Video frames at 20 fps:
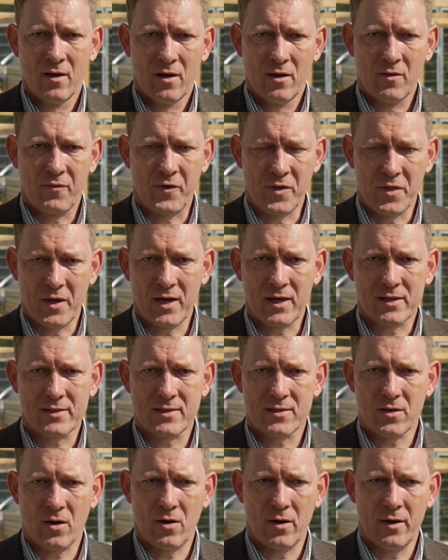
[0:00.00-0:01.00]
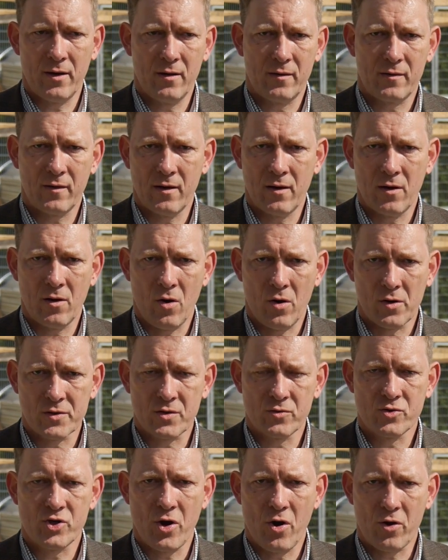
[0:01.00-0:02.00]
physics and uh,
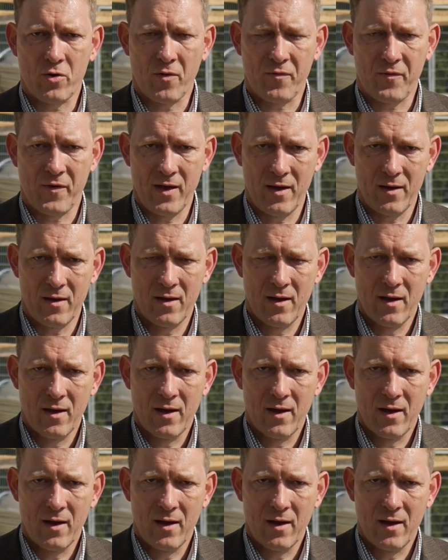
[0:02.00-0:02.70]
also geography.